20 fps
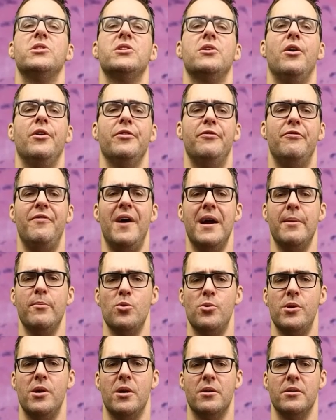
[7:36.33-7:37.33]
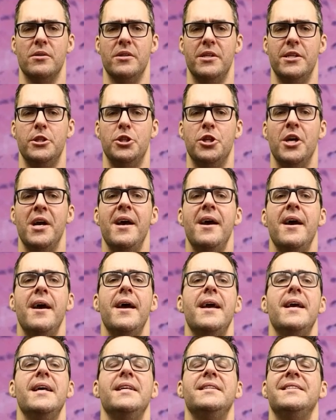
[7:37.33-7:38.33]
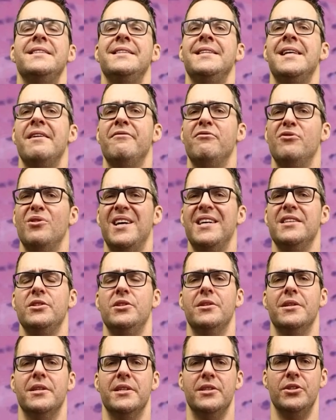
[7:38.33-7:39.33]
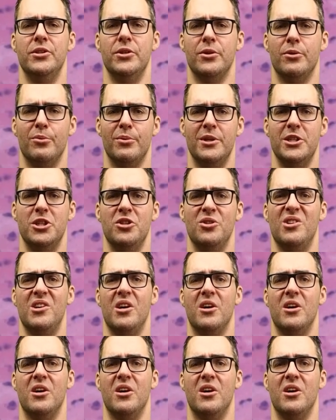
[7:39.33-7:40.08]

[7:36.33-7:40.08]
what's called fibrocartilage it's never as good as your original